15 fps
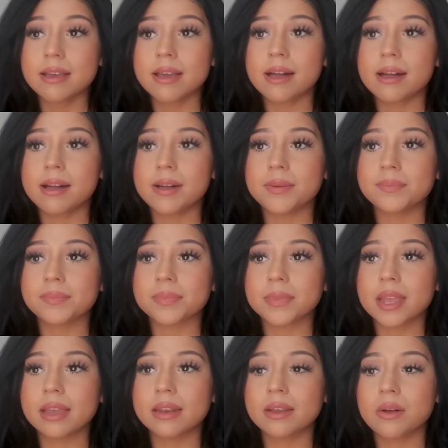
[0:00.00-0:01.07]
And
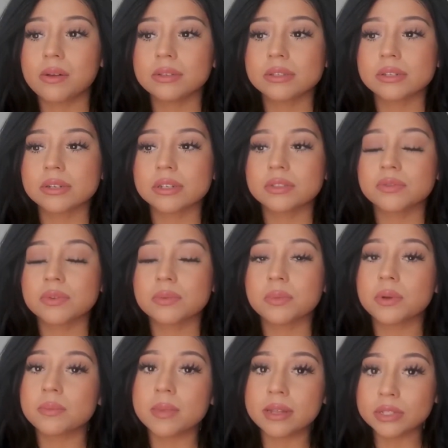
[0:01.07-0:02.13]
it all starts from
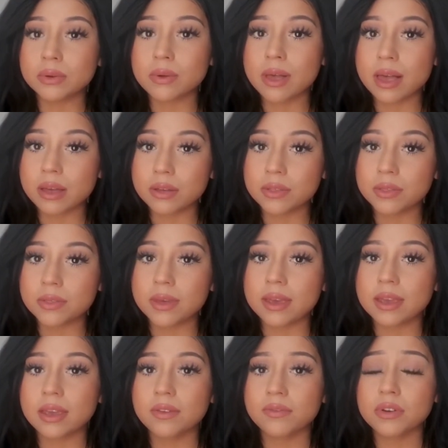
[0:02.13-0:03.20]
your mental health.
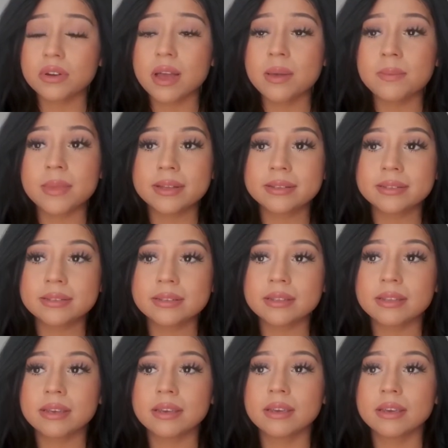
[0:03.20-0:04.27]
If you're not
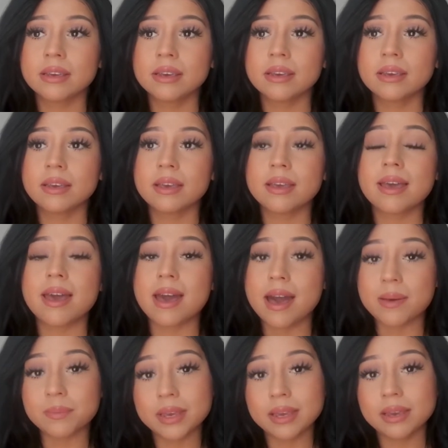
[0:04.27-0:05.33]
mentally
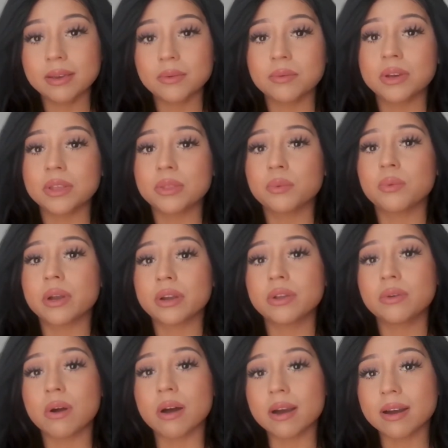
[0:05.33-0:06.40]
happy with where
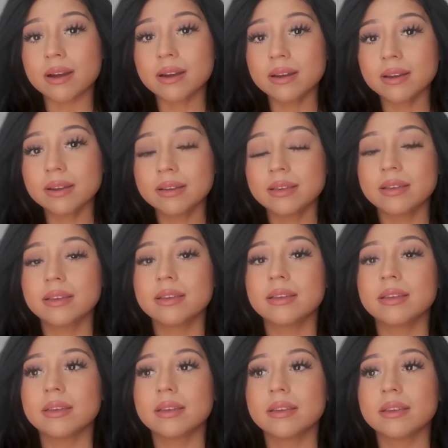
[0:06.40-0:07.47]
you are,
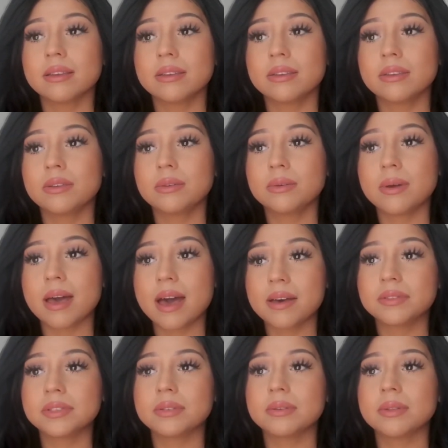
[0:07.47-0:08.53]
you
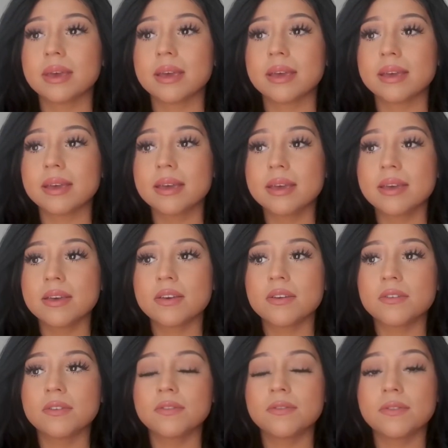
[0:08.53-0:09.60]
have to
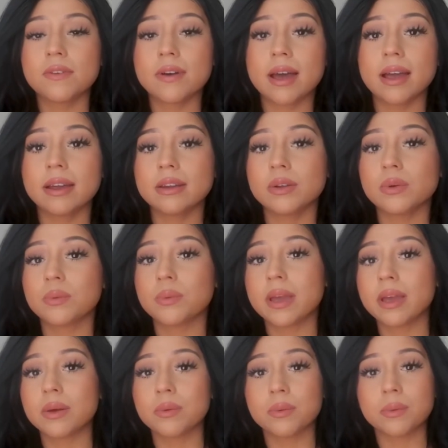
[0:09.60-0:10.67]
find a
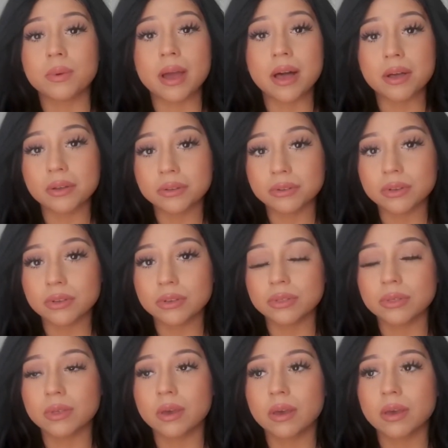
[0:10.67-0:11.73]
way around
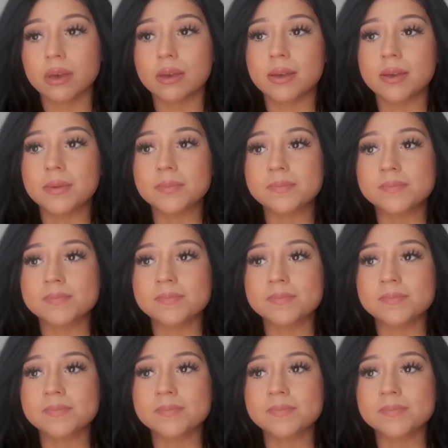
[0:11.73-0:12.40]
the